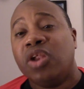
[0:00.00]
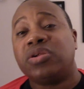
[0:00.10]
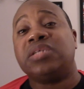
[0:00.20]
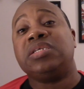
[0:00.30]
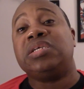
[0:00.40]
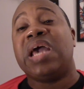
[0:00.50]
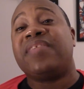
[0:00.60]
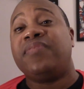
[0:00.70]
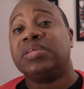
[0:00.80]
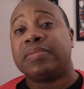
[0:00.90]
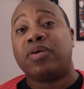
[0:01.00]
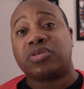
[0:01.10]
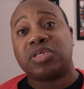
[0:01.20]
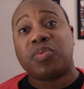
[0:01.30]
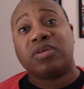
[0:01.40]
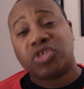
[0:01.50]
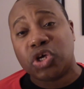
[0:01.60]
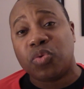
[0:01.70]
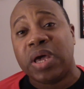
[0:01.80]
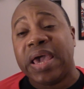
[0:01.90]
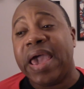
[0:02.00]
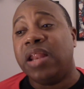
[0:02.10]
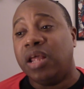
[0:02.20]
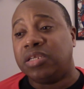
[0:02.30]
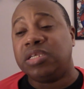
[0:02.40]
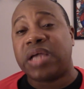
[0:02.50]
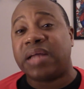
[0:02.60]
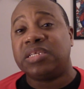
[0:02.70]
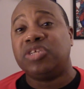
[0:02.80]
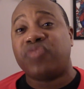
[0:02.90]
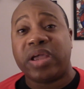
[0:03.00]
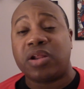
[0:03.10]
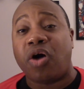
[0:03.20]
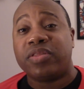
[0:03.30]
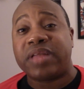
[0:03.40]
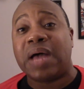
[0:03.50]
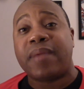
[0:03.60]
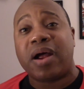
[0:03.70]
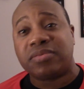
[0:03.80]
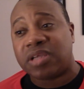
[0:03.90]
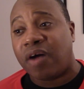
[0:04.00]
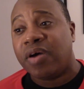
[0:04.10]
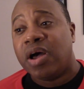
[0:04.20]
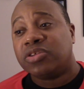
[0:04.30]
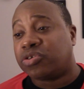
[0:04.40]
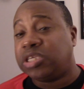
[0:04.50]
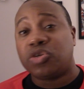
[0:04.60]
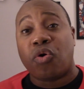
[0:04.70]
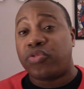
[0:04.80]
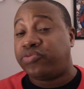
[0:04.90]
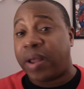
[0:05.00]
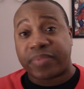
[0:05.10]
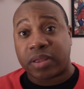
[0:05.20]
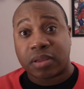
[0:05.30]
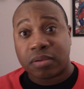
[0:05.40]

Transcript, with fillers: Look like she, she has feelings and emotions as well too, and, and she's constantly drinking all the time by herself. So she's going through something